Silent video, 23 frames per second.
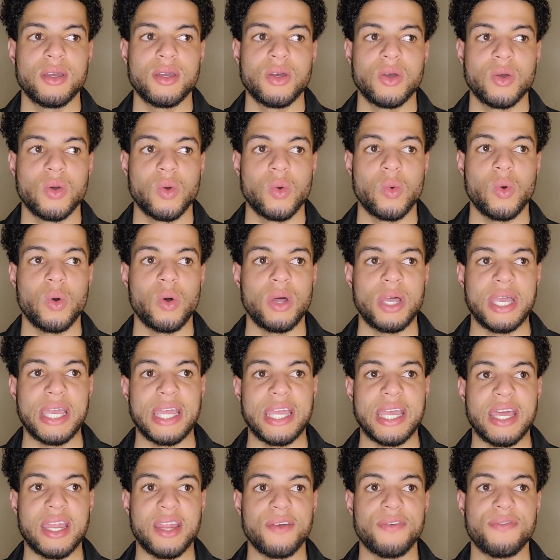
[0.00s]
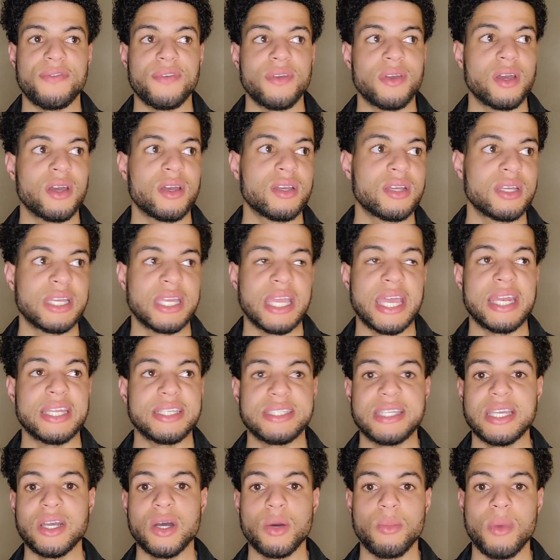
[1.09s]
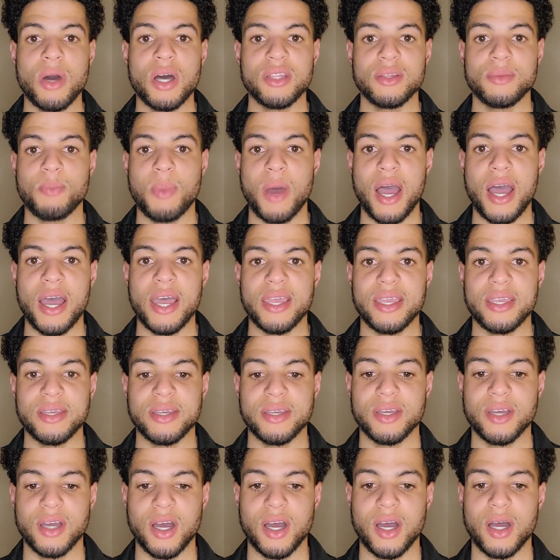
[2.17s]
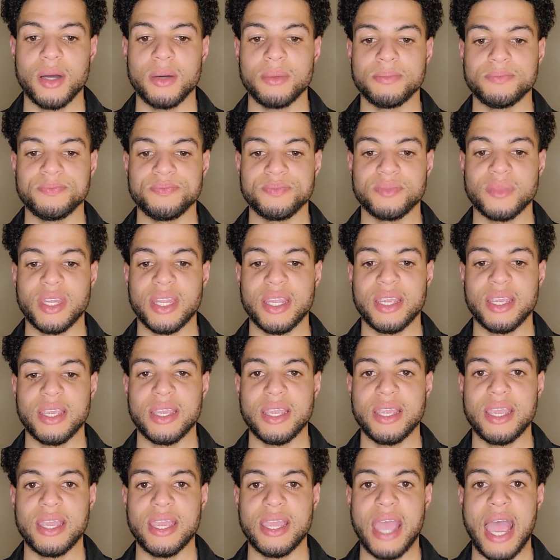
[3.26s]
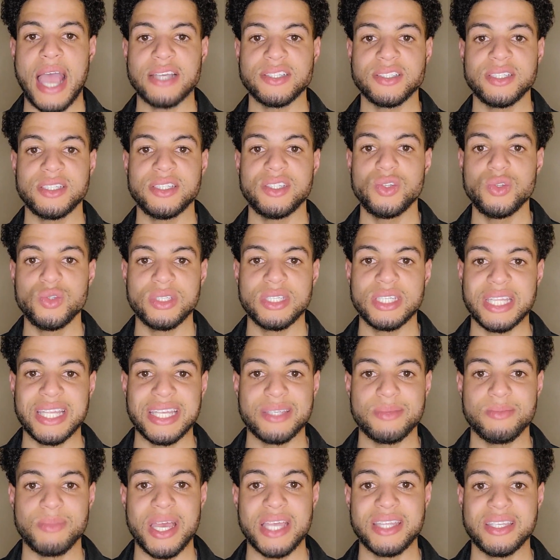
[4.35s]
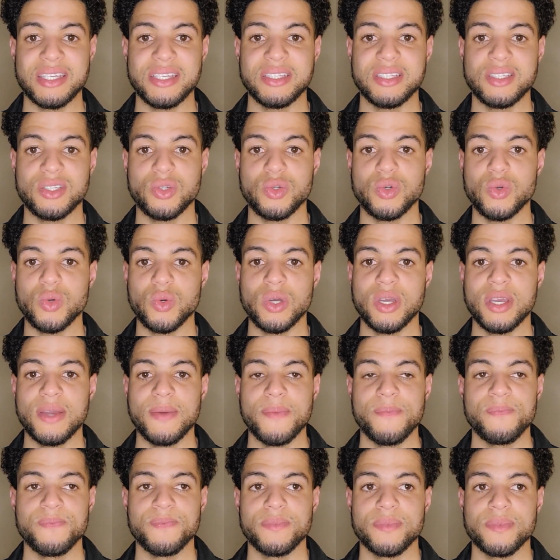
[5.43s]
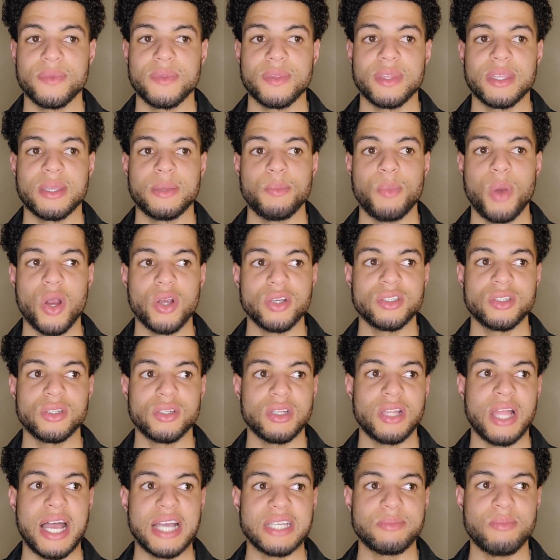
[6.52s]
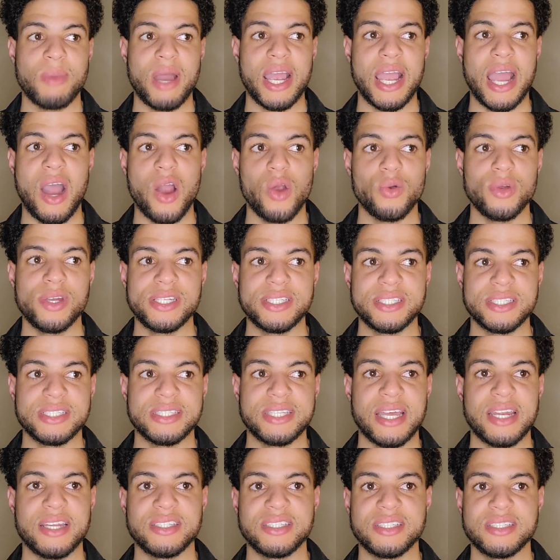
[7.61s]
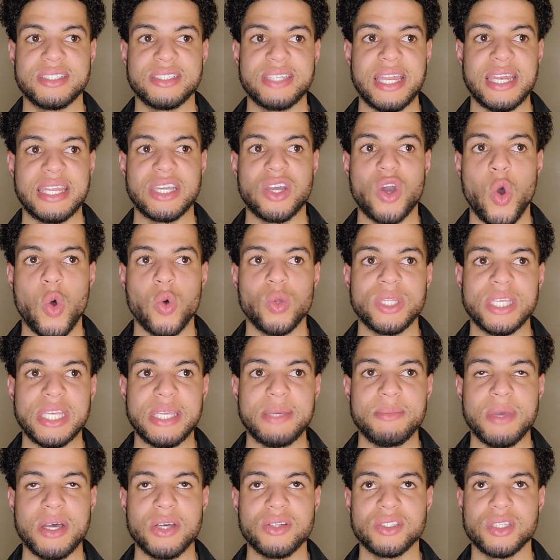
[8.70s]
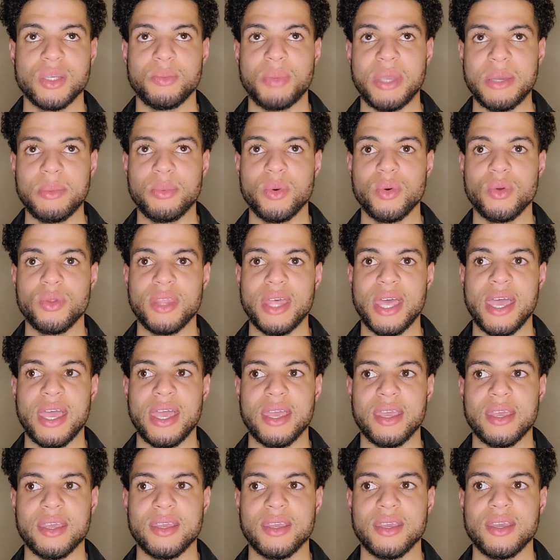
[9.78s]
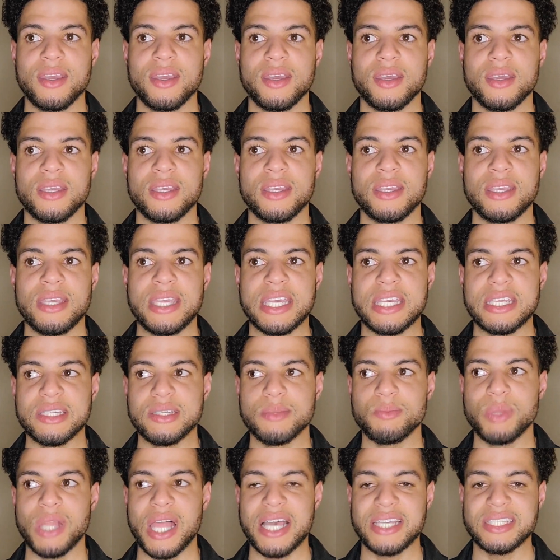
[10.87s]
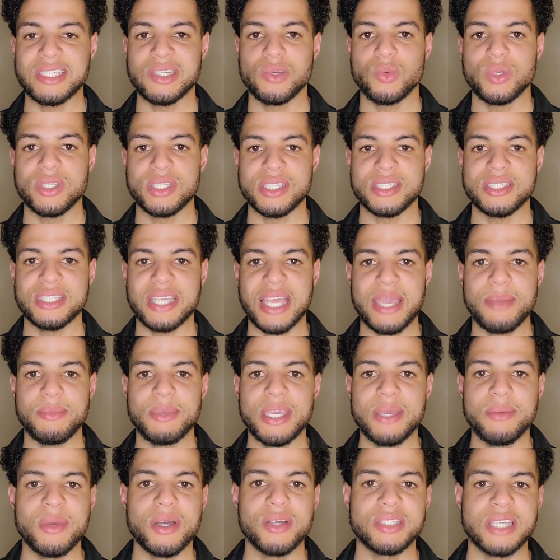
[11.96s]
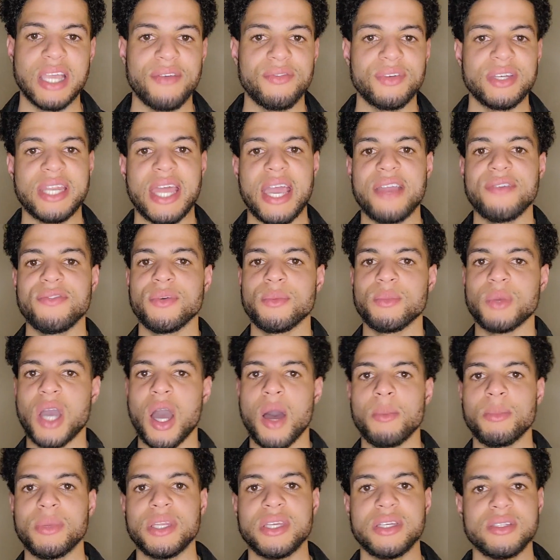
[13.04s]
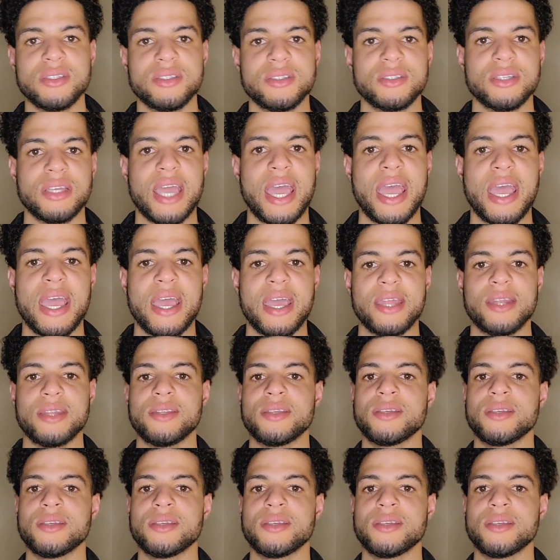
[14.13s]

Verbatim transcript: Well, in a, in a single month by um, actually using this method to personalize my outreach instead of just sending cold emails to people that get blasted with the same emails every day from companies. And